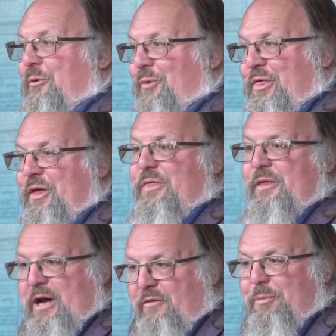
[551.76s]
within
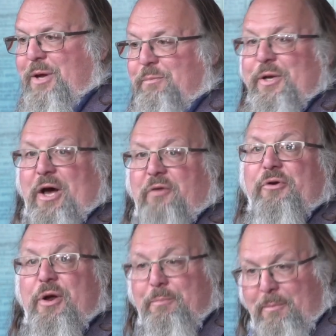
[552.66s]
the government, but not
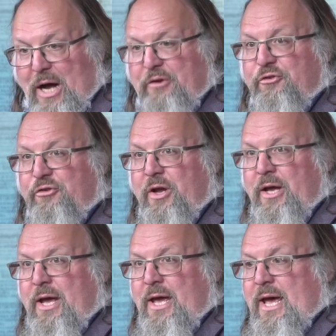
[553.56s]
very much.
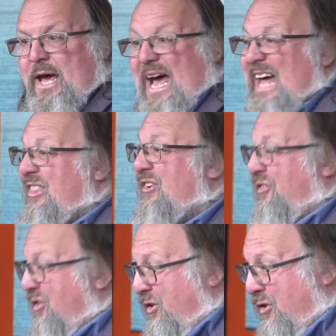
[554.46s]
And there's
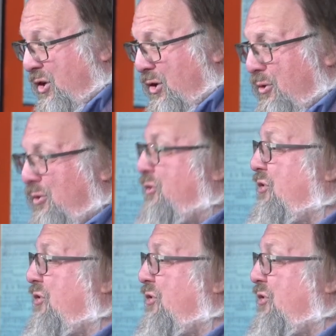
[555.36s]
huge